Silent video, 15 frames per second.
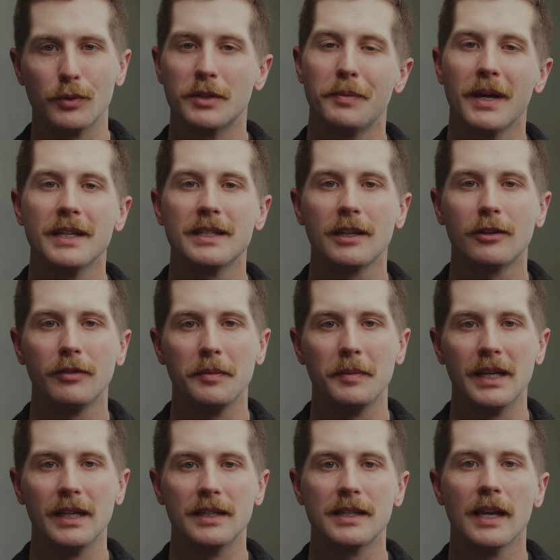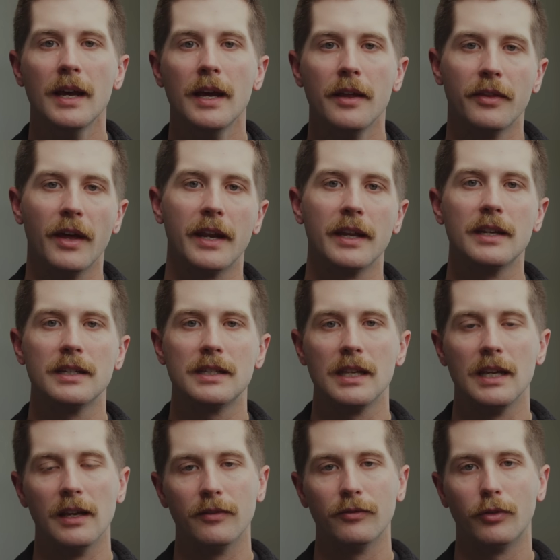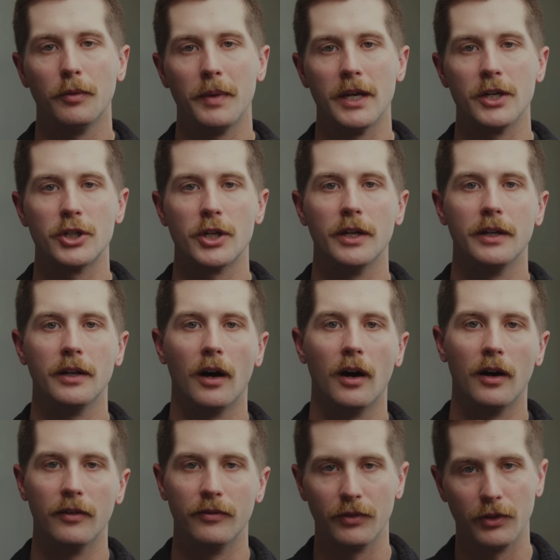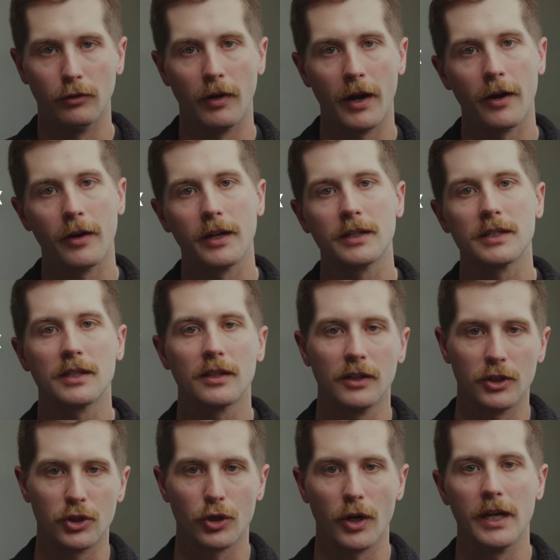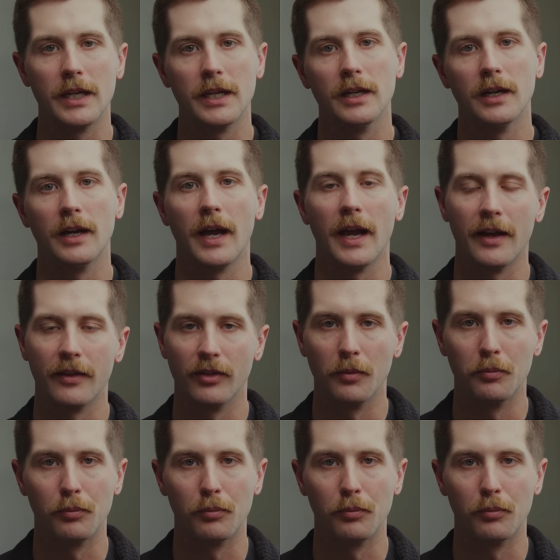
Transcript: which basically means that it is the inflammation of the larynx, the trachea, and the